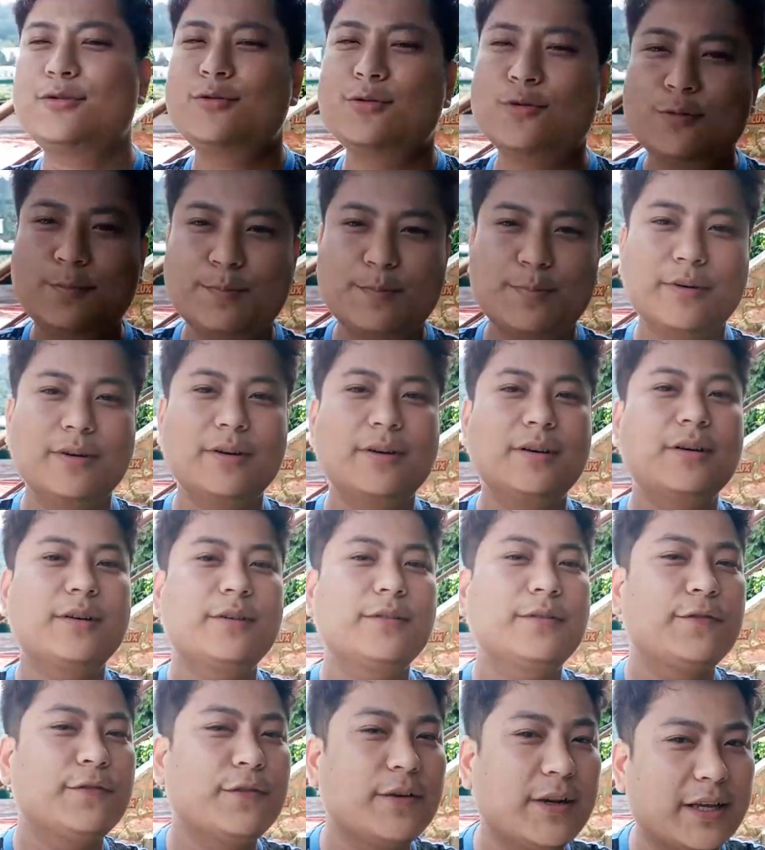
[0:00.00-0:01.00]
super
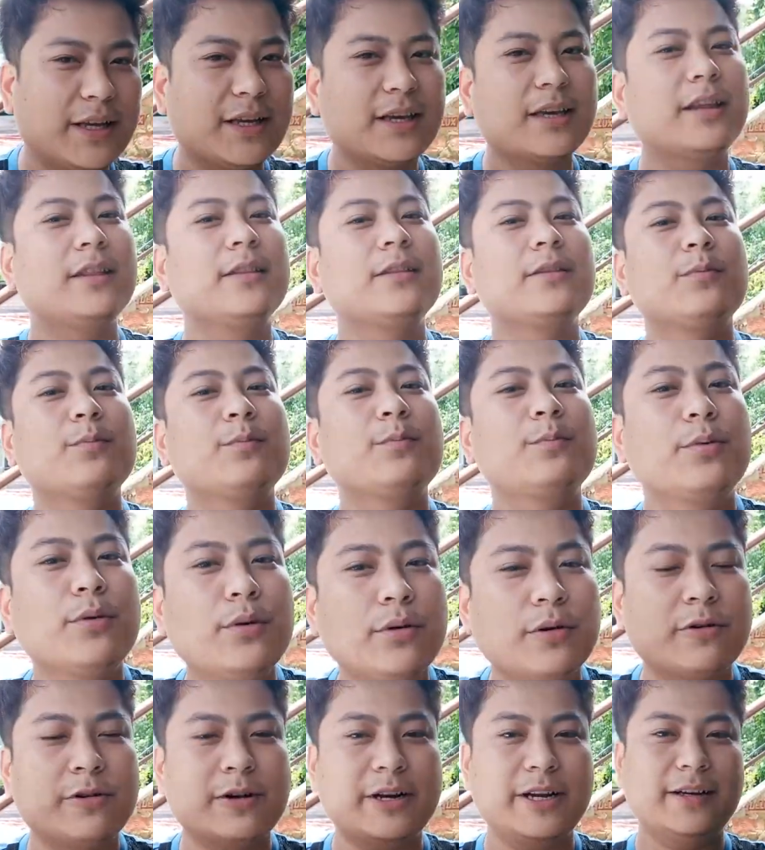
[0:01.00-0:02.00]
freaking
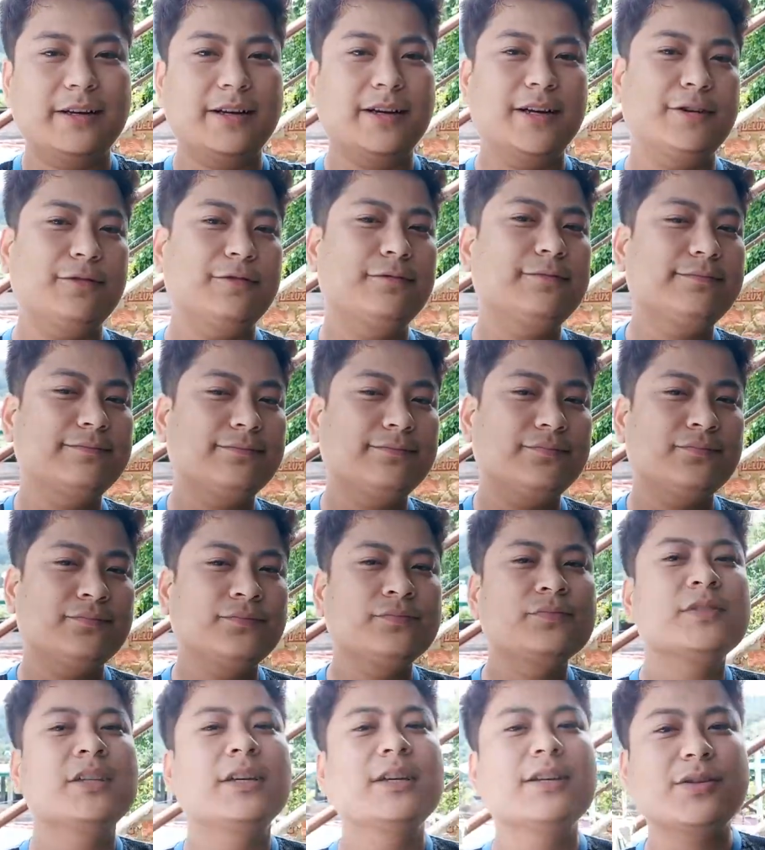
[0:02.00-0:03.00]
poor right now.
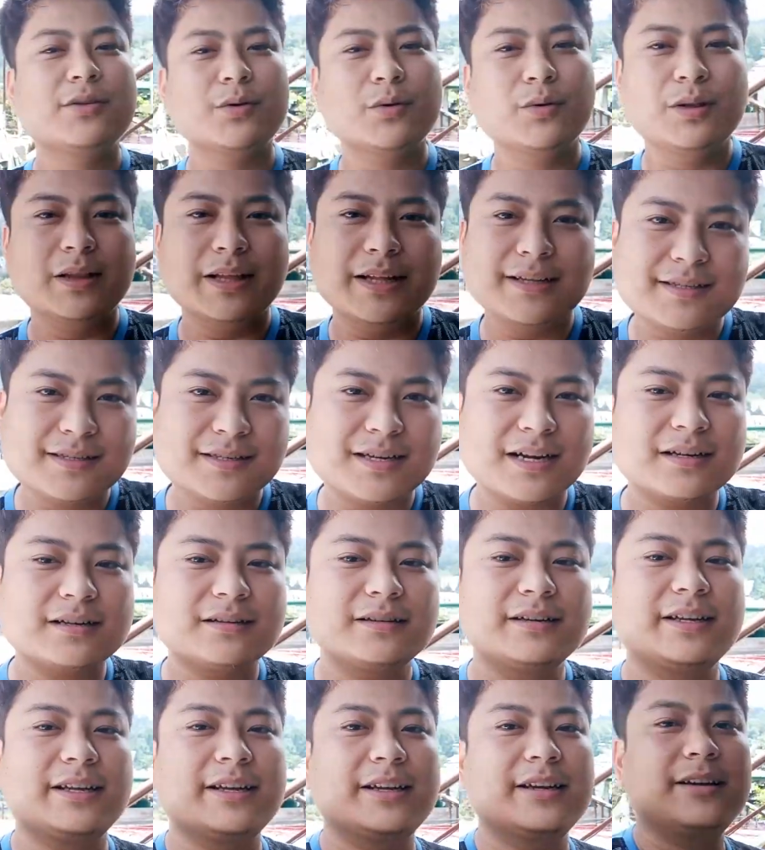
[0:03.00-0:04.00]
So let's start
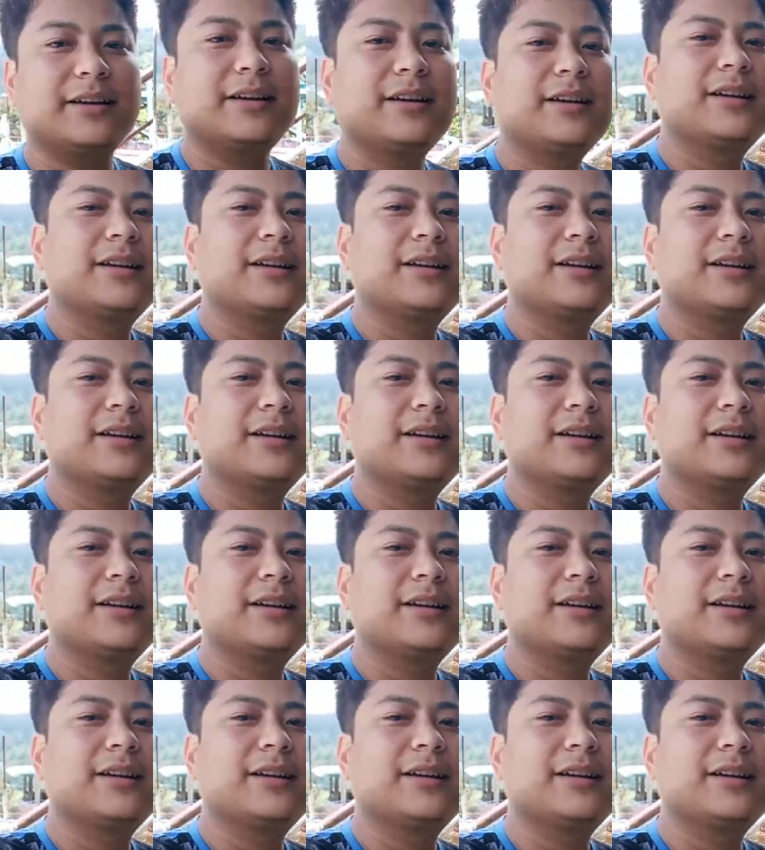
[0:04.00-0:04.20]
our day.